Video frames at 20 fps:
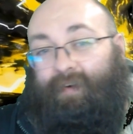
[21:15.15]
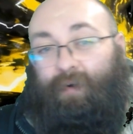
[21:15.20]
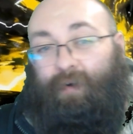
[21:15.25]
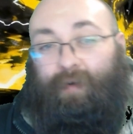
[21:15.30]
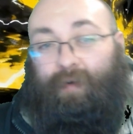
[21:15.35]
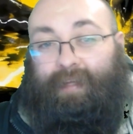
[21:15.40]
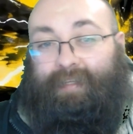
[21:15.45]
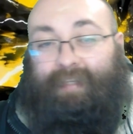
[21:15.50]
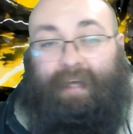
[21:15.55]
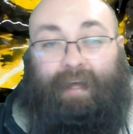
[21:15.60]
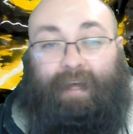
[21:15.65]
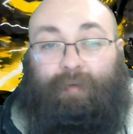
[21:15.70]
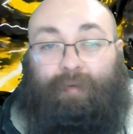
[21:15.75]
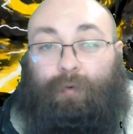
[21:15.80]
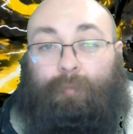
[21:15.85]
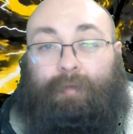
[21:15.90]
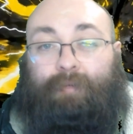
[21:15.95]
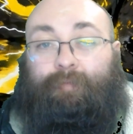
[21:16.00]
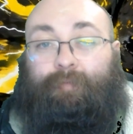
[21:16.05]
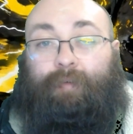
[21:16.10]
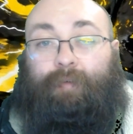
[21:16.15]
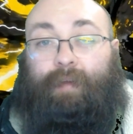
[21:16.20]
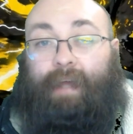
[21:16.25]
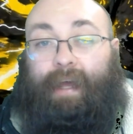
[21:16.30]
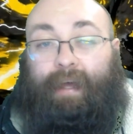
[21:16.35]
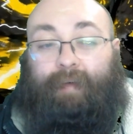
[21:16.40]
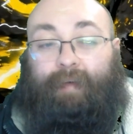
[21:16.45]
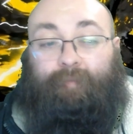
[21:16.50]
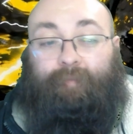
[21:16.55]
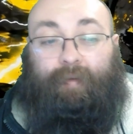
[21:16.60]
honestly I almost
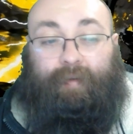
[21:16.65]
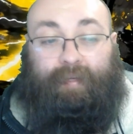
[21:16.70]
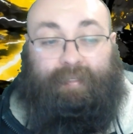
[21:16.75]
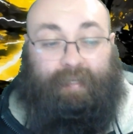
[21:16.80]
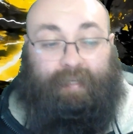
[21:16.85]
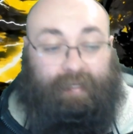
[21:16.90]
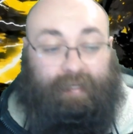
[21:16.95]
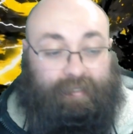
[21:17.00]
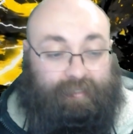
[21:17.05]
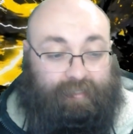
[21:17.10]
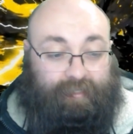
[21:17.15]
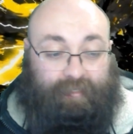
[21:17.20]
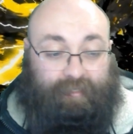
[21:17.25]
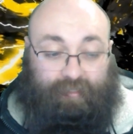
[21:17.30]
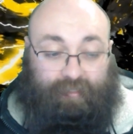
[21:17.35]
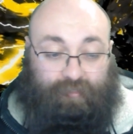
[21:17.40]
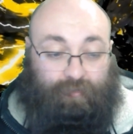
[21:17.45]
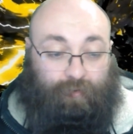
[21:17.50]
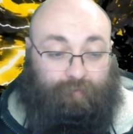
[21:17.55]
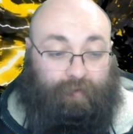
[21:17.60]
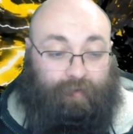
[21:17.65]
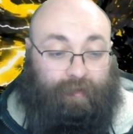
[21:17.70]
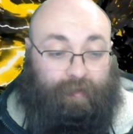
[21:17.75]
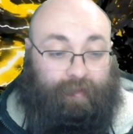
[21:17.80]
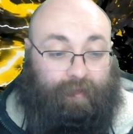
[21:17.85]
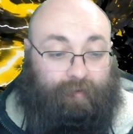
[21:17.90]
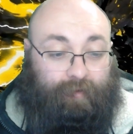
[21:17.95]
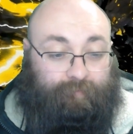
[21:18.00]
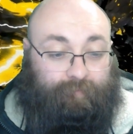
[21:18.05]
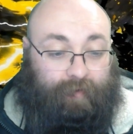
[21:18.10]
forget ever exists because it's not really
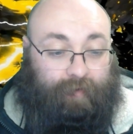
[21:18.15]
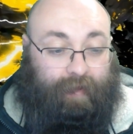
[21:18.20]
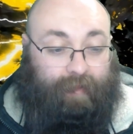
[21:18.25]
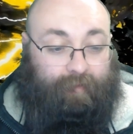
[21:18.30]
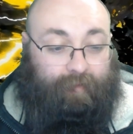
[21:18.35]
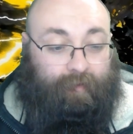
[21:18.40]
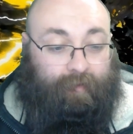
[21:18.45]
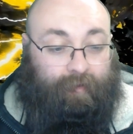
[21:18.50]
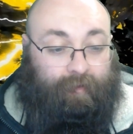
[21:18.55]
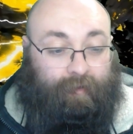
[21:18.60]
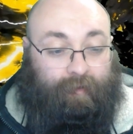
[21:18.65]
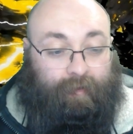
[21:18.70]
there for anything.